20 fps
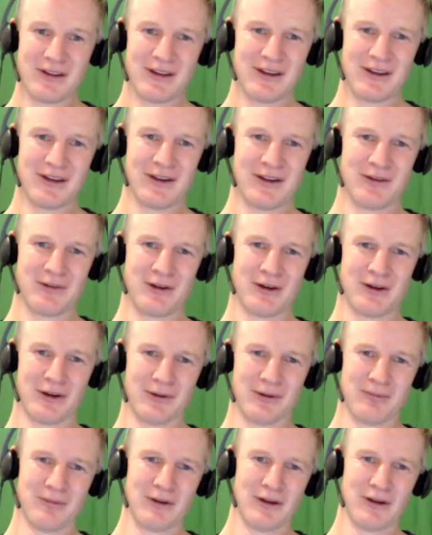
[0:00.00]
in you
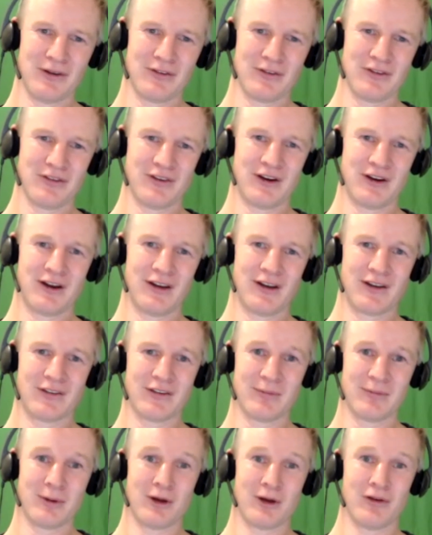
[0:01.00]
know in a society
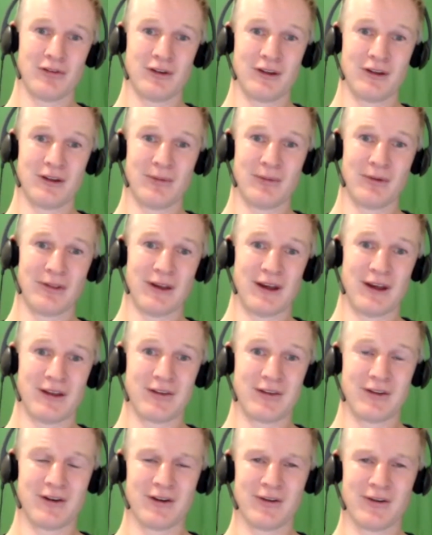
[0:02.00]
supposedly without
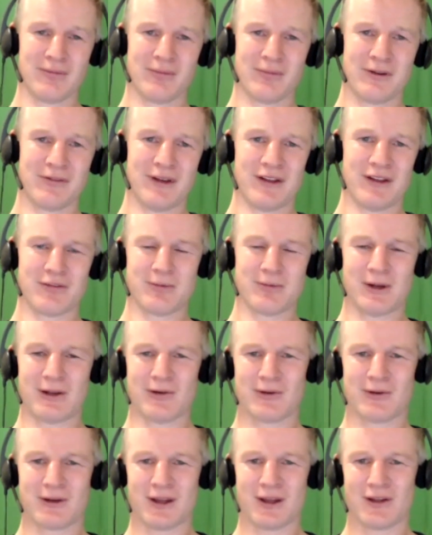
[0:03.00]
you know advanced
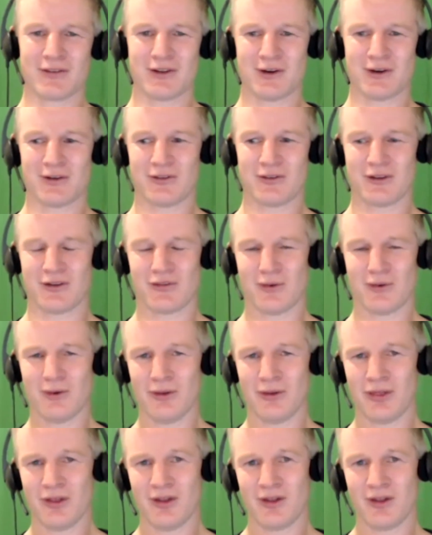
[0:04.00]
medical care, so on and so
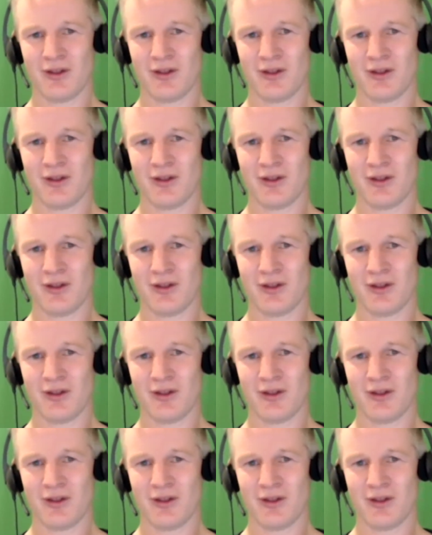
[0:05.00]
forth,